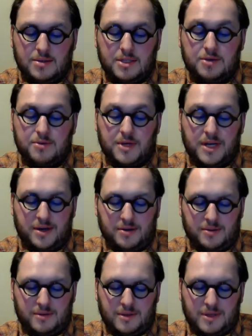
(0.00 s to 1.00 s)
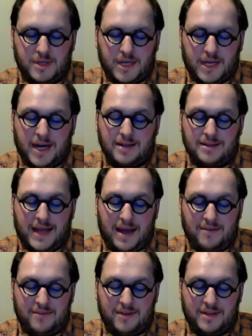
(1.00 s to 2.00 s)
Don't know. And I
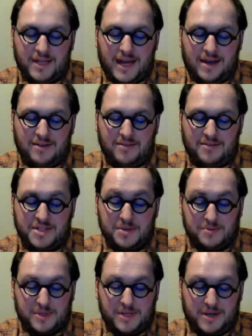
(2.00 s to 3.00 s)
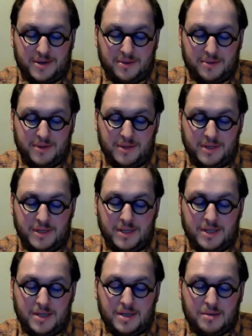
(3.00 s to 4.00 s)
laugh and laugh. Don't know.
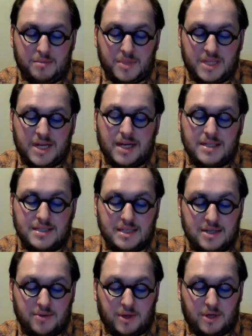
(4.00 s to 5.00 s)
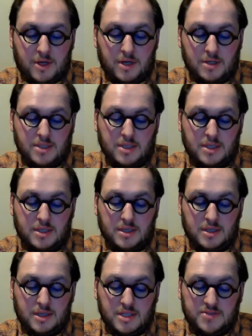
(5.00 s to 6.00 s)
But then I see you're hurt.
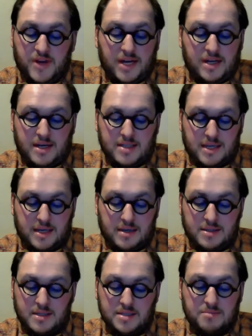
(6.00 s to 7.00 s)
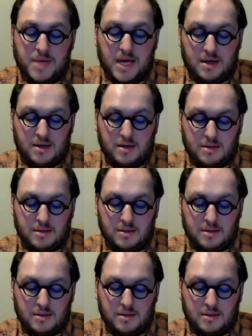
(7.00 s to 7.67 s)
It's fine, I say. Doesn't matter.